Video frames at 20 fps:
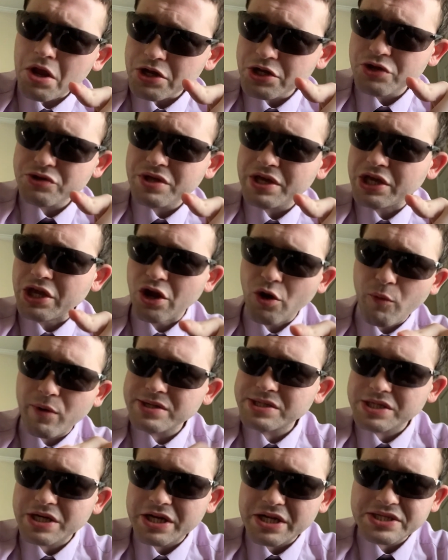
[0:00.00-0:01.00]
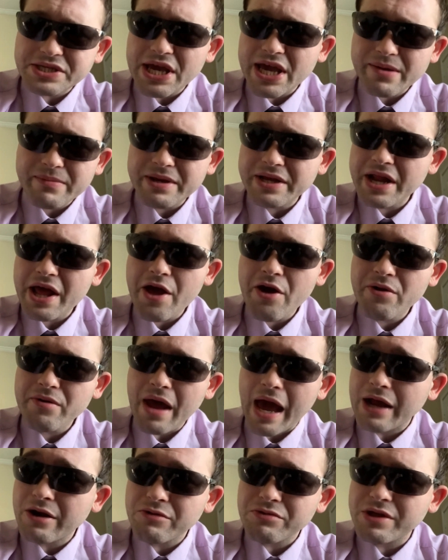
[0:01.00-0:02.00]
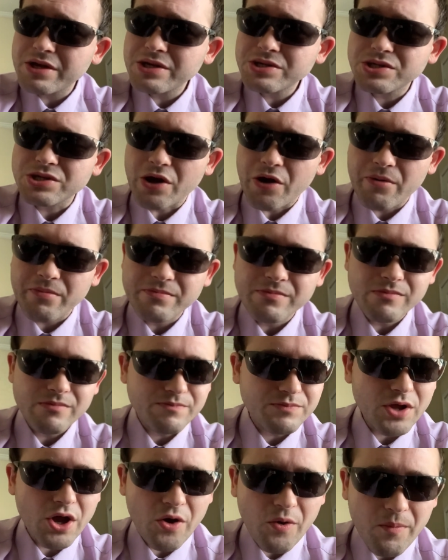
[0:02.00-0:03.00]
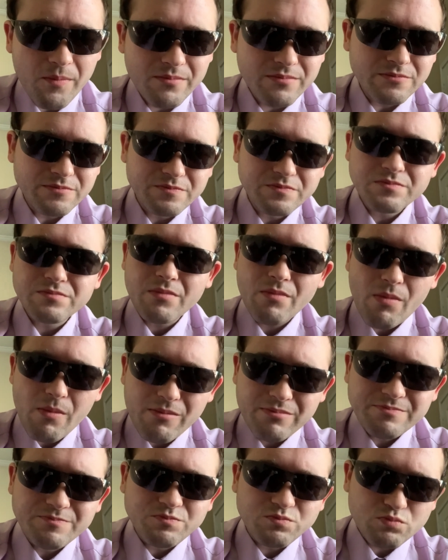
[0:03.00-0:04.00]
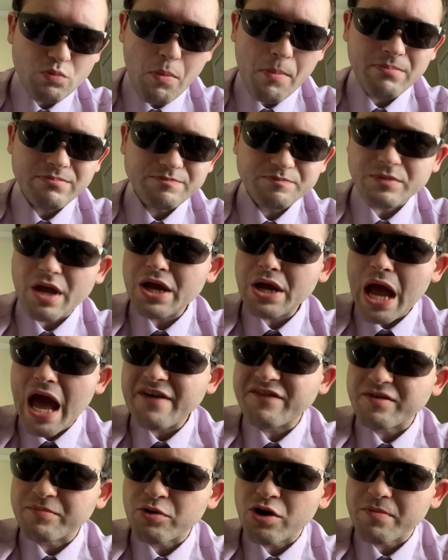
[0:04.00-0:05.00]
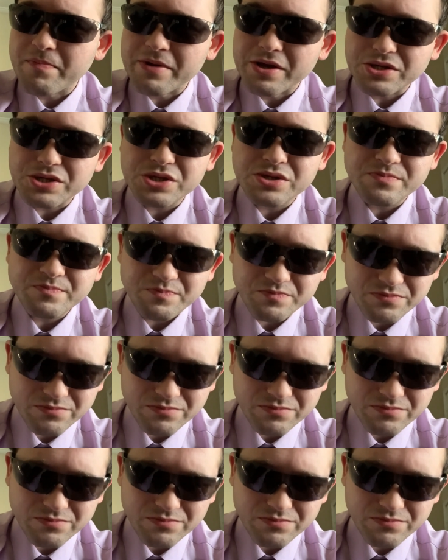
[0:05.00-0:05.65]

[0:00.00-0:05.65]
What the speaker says: You think you're what's going to take me down? I don't think so. No. I have a purpose.